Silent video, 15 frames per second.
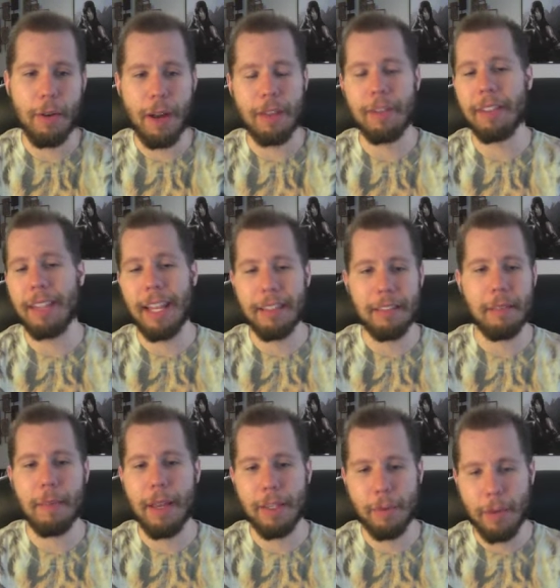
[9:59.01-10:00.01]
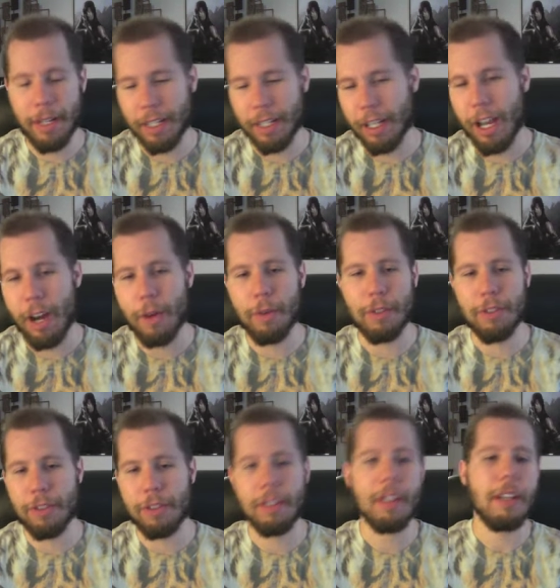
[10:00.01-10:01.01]
I think that's the best way to go and
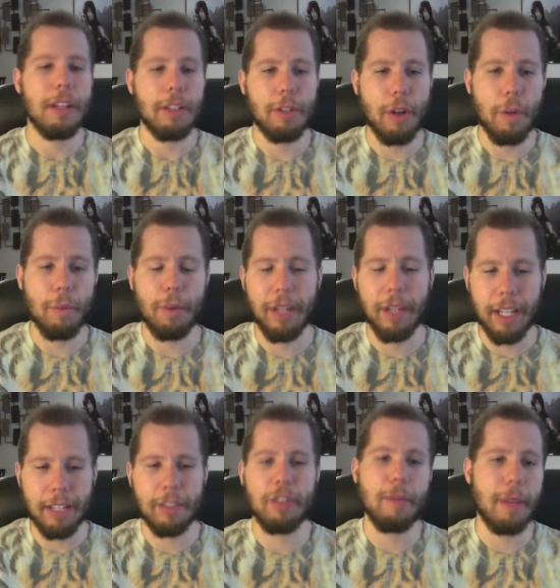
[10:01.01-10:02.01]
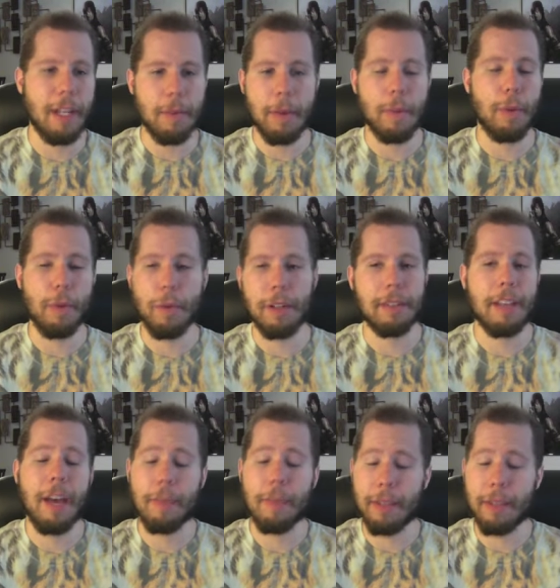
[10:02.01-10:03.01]
just don't bring in too many people at one
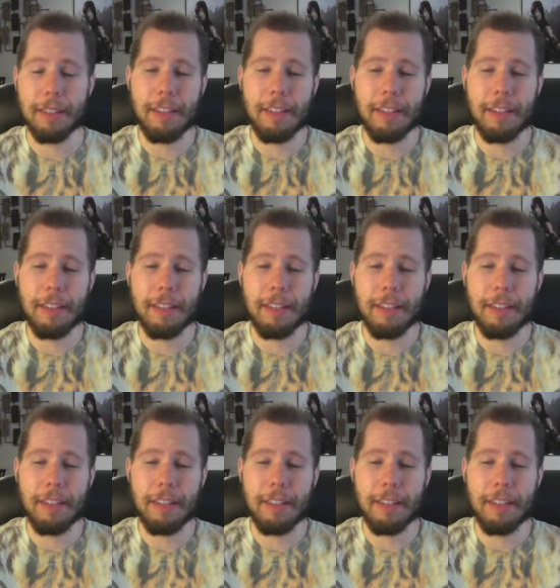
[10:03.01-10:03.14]
time because then